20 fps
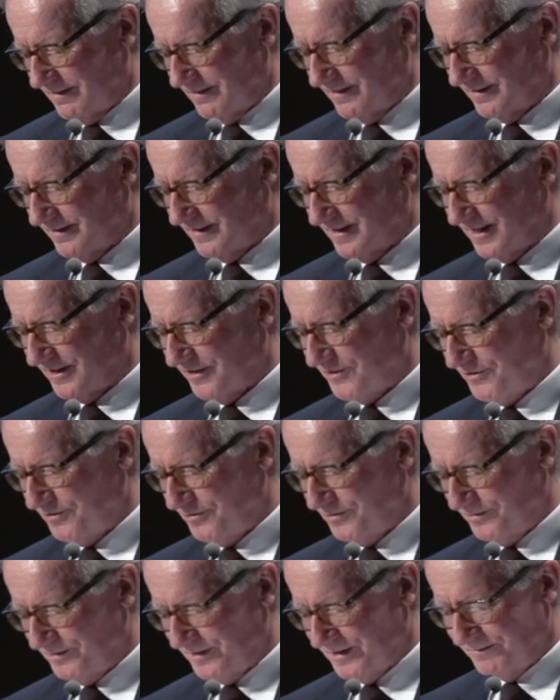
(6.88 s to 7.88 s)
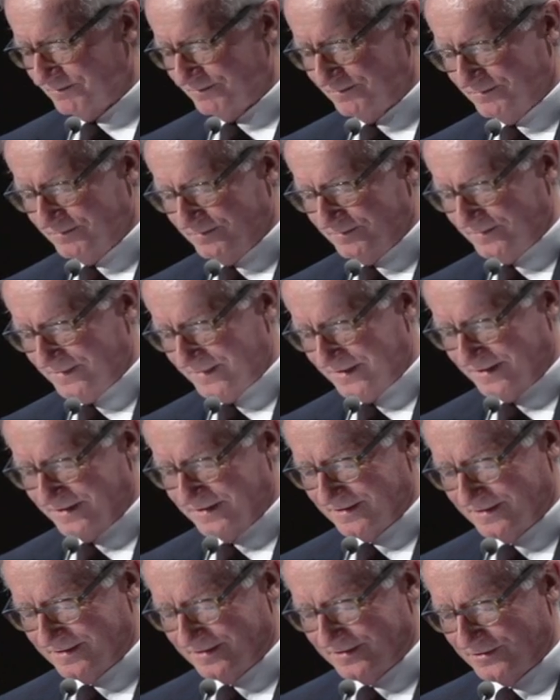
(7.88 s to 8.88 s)
And thank you
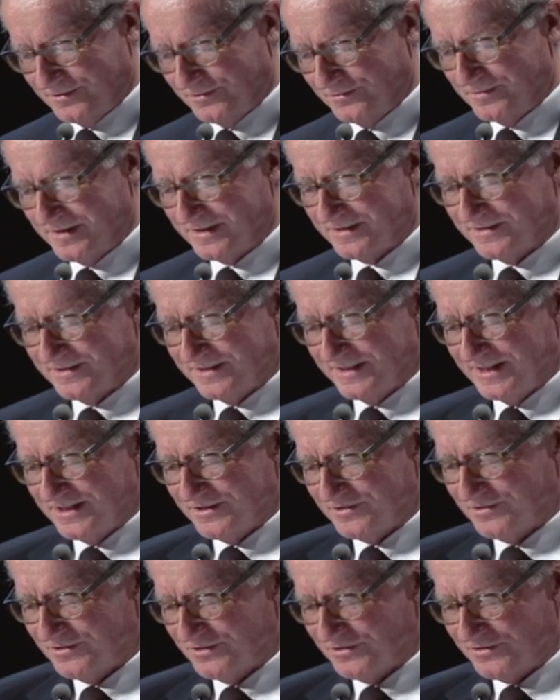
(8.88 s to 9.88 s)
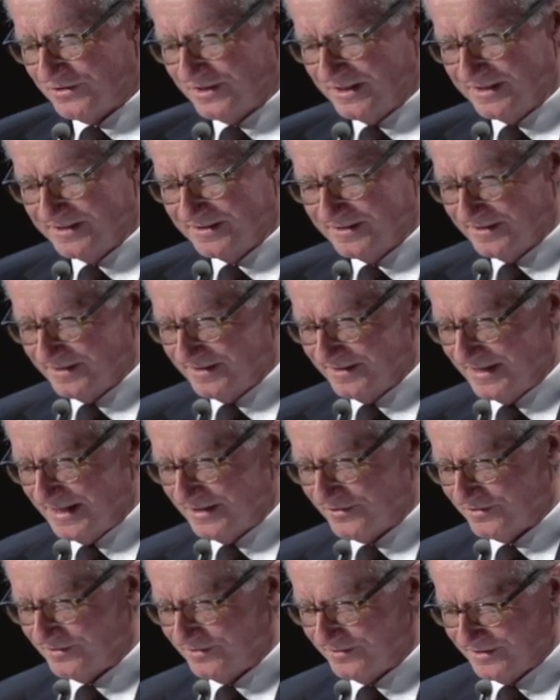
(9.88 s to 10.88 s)
to Reconciliation Australia, to the
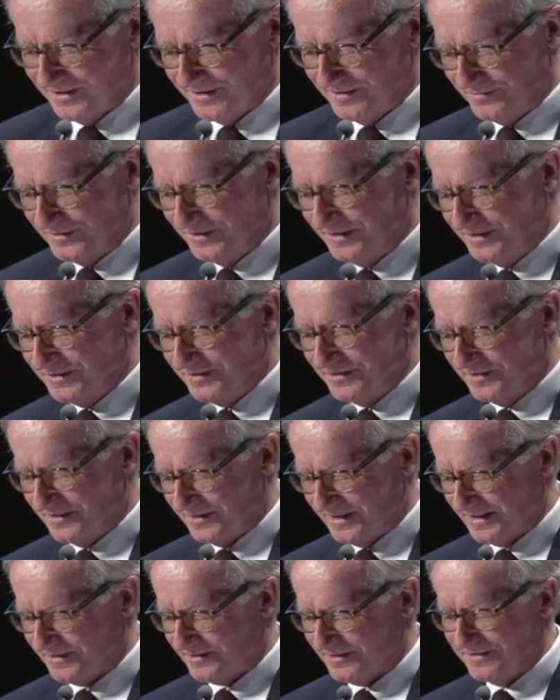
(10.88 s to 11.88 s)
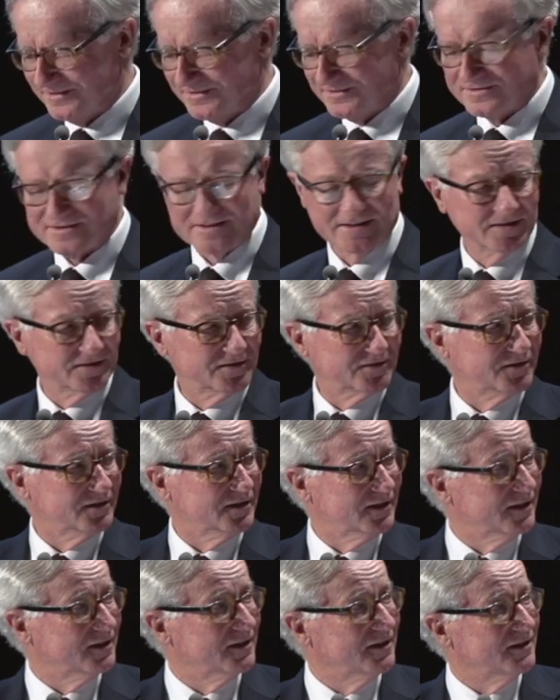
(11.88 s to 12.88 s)
National Centre for Indigenous Excellence, and
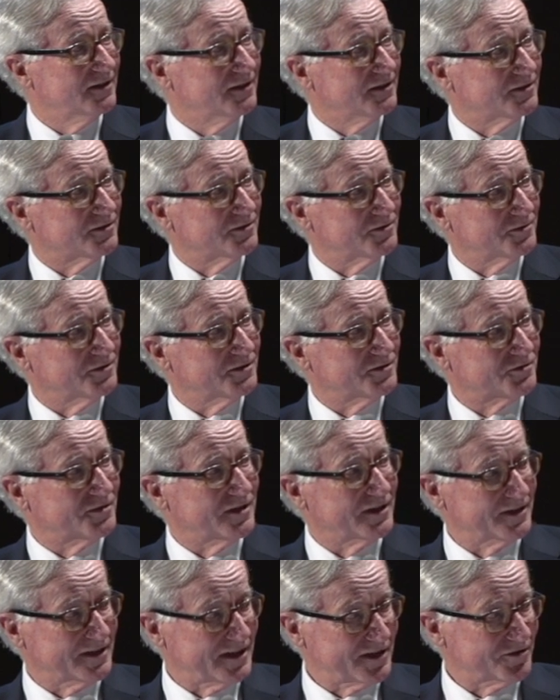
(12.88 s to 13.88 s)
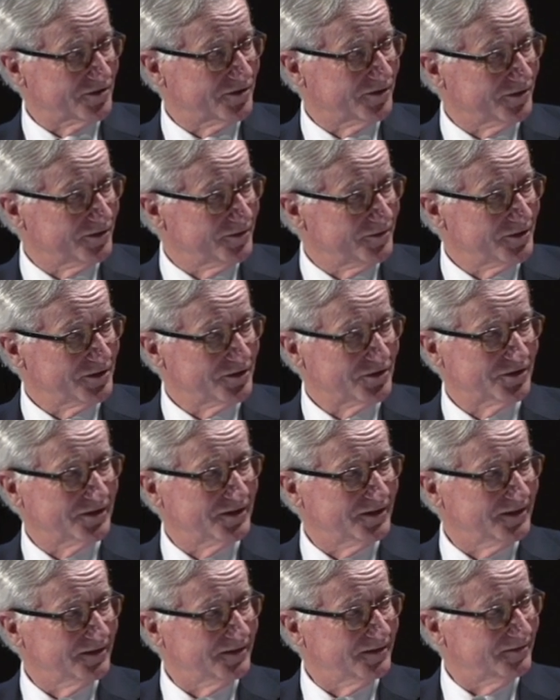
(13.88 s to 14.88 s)
to the Australian National
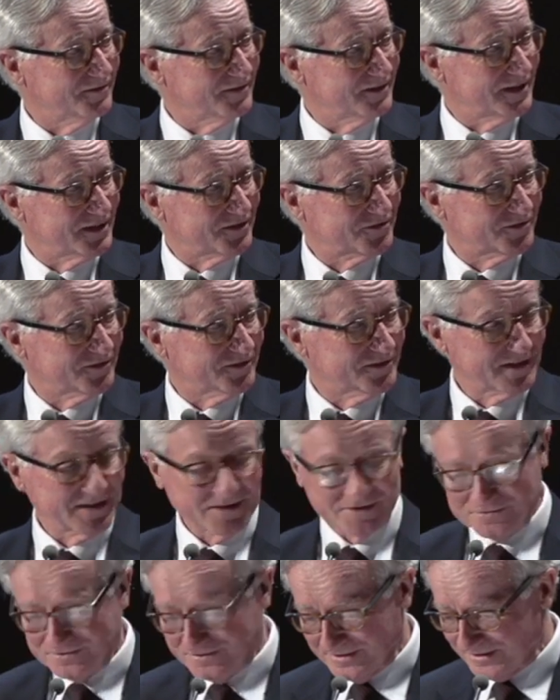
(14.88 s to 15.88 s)
University, the National Centre for